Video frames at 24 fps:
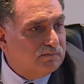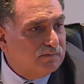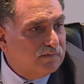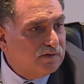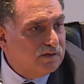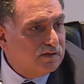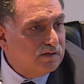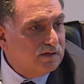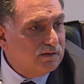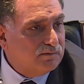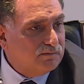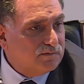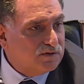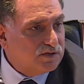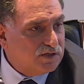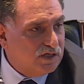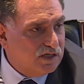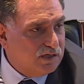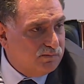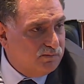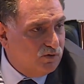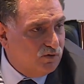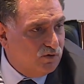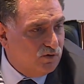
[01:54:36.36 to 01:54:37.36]
We have what
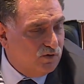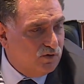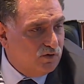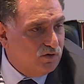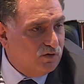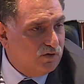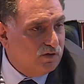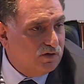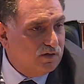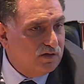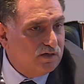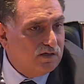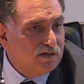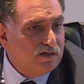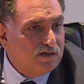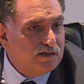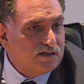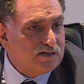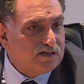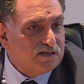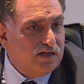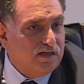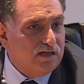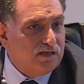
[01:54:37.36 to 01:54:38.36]
is called
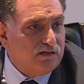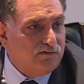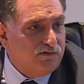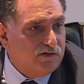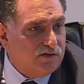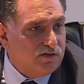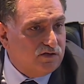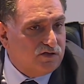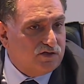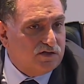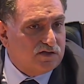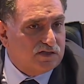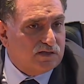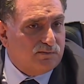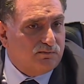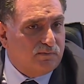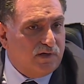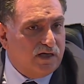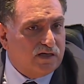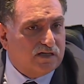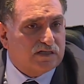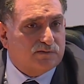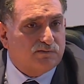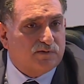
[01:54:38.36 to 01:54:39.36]
fetishism,
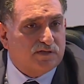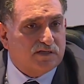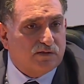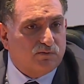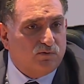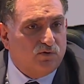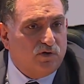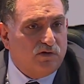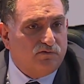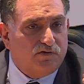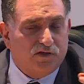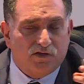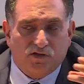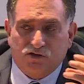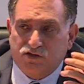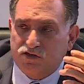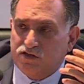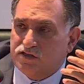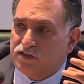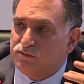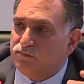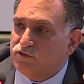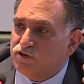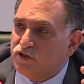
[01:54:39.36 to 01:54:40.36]
state
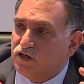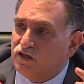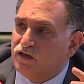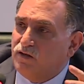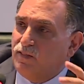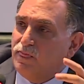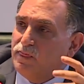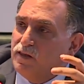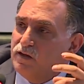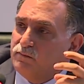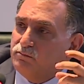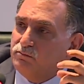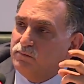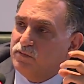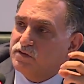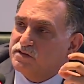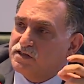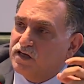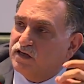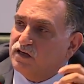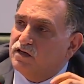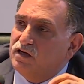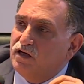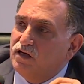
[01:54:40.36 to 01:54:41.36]
fetishism,
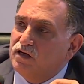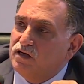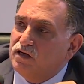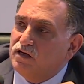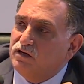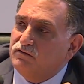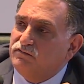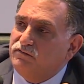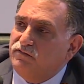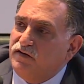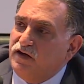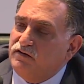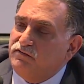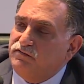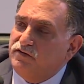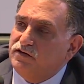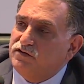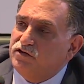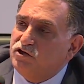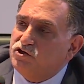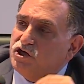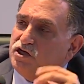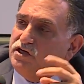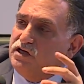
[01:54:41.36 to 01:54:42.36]
as Marx calls
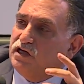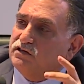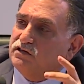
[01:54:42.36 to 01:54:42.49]
it.